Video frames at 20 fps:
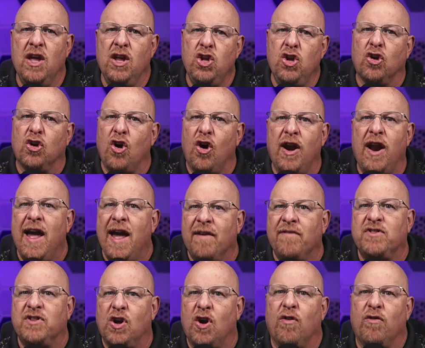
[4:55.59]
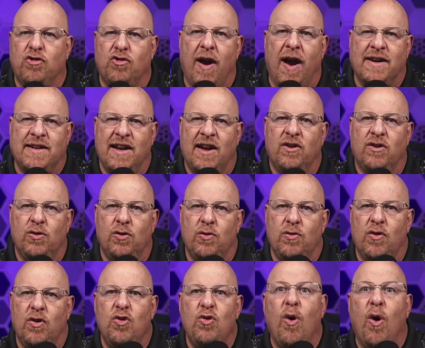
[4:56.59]
you're going to have to go track down
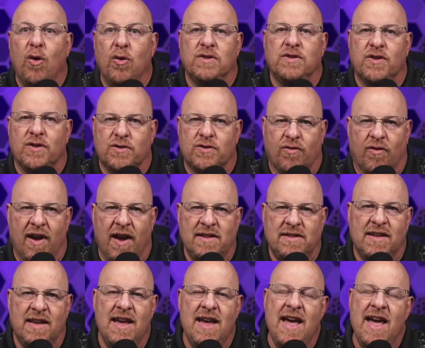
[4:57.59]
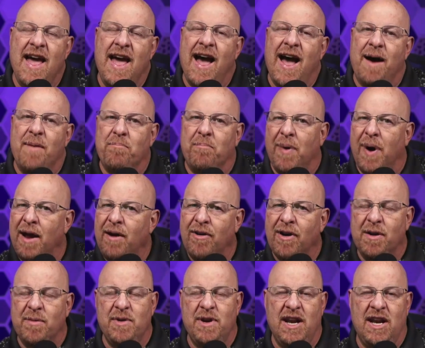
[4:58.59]
who owns those rights. My
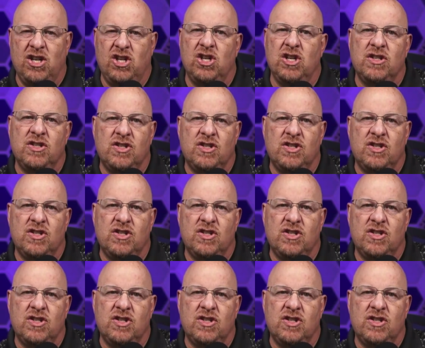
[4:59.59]
recommendation